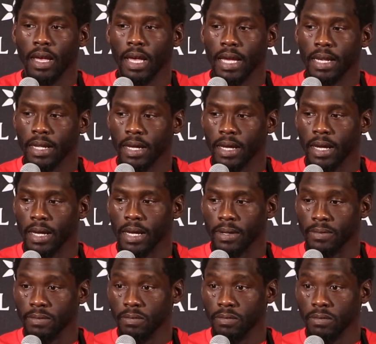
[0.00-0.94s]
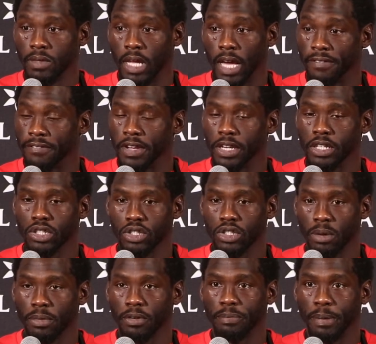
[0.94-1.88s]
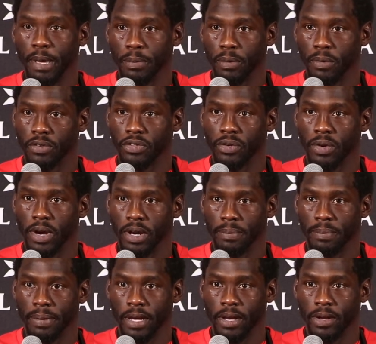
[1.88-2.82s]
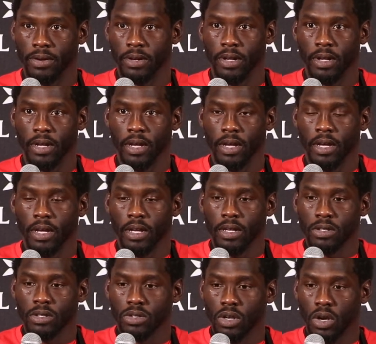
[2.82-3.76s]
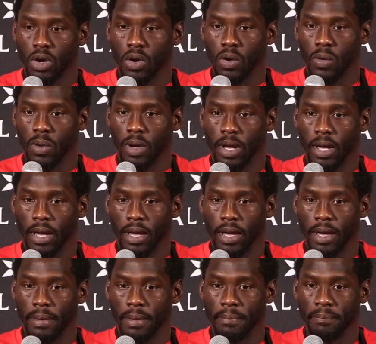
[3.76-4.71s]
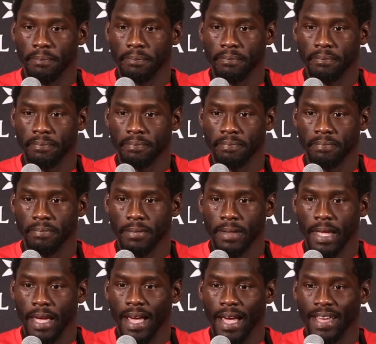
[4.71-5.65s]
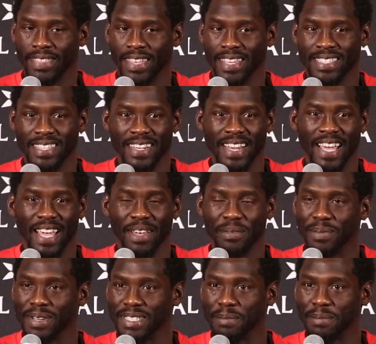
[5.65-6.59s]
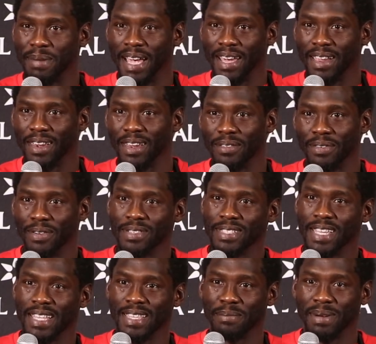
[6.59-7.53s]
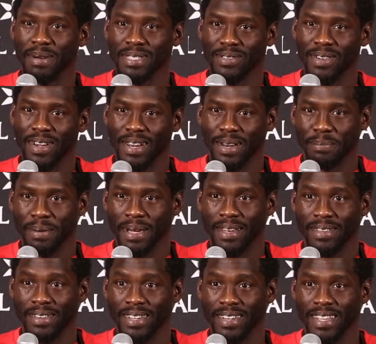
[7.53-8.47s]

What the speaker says: And I finished a number of people with ground and pound. So I think tonight was the battle of who's got the best ground and pound.